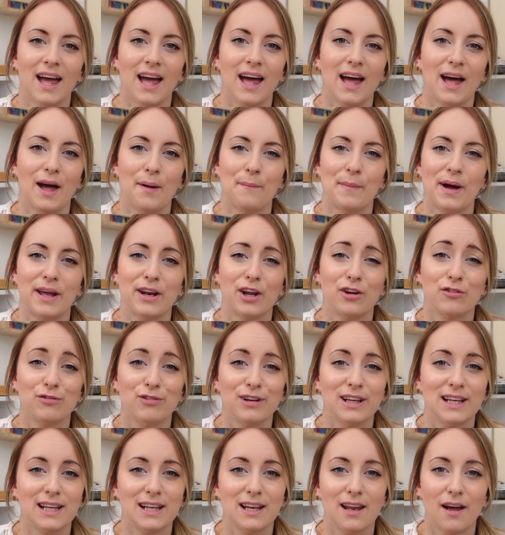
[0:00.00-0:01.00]
And I
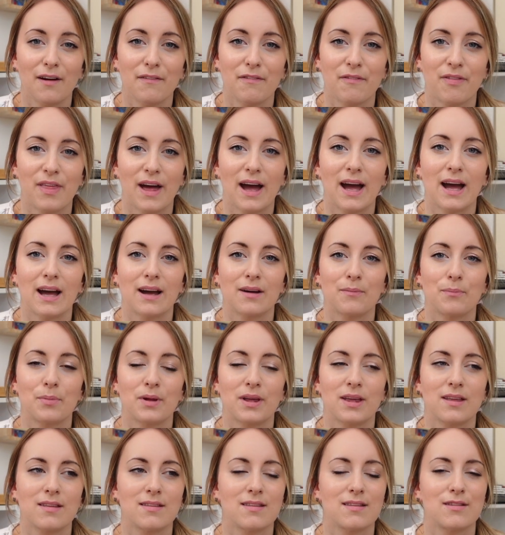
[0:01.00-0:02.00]
really love that,
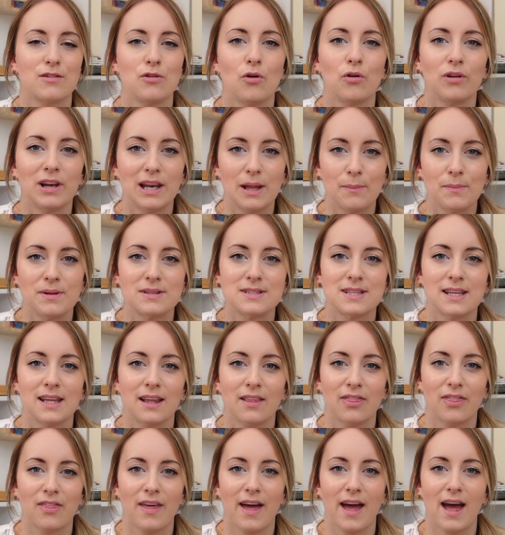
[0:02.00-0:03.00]
because it's not
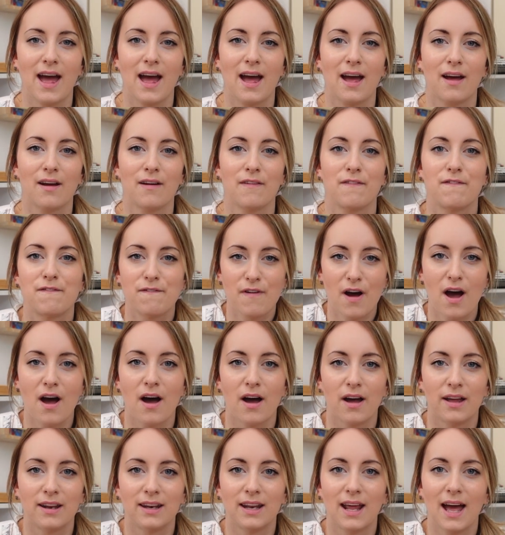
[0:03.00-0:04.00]
limiting their
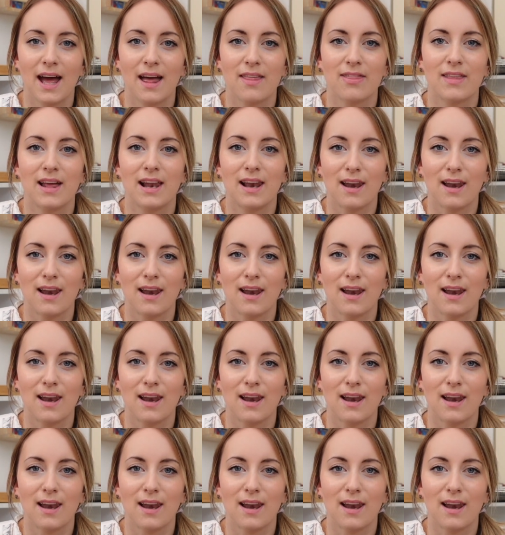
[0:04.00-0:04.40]
fun and their